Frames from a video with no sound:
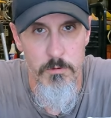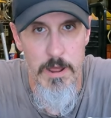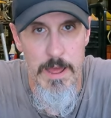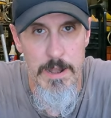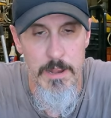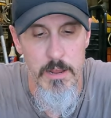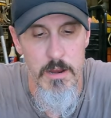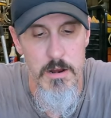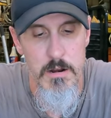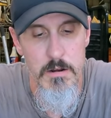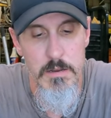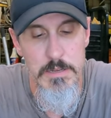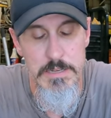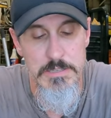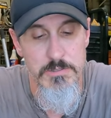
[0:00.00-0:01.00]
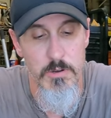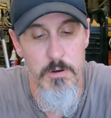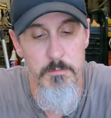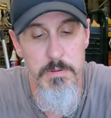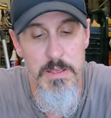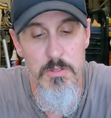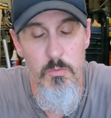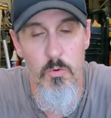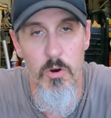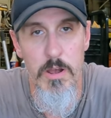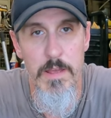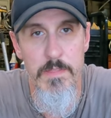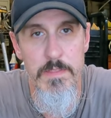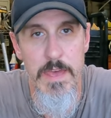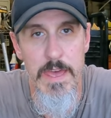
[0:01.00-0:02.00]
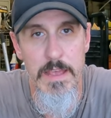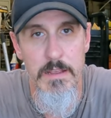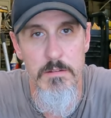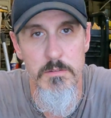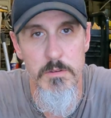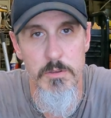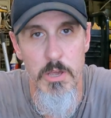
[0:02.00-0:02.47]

right here is going to be the one that